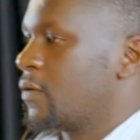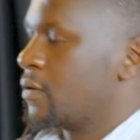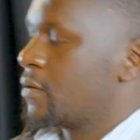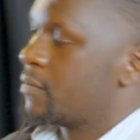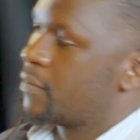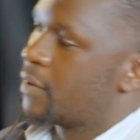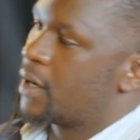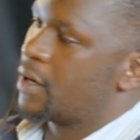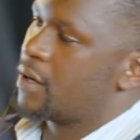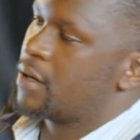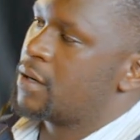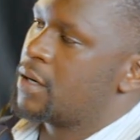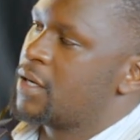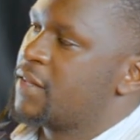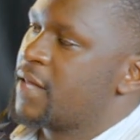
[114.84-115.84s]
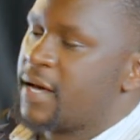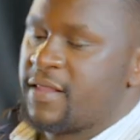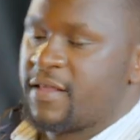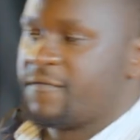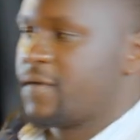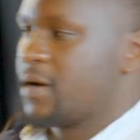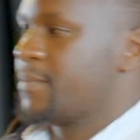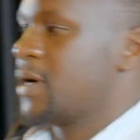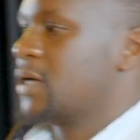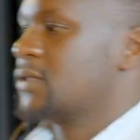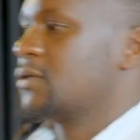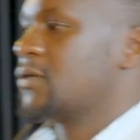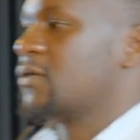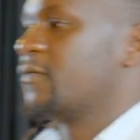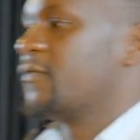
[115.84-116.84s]
from either other
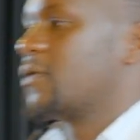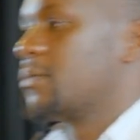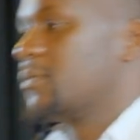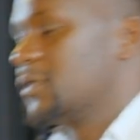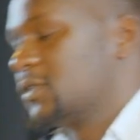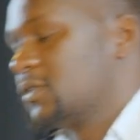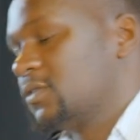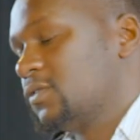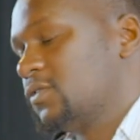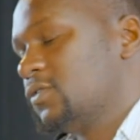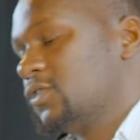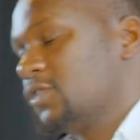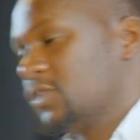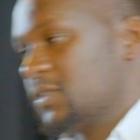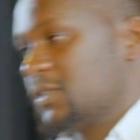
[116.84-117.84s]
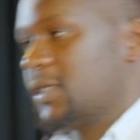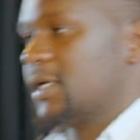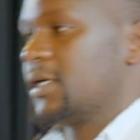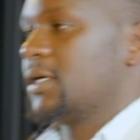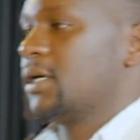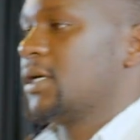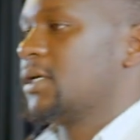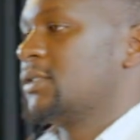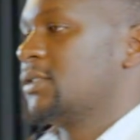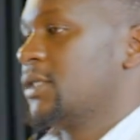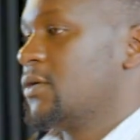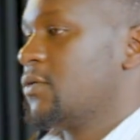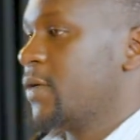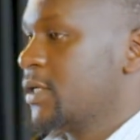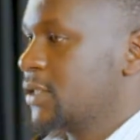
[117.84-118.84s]
farmers or from institutions like
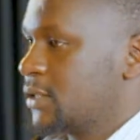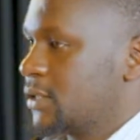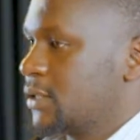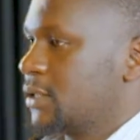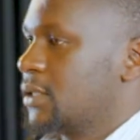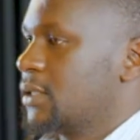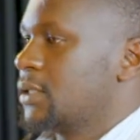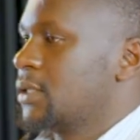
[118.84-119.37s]
Jaquat.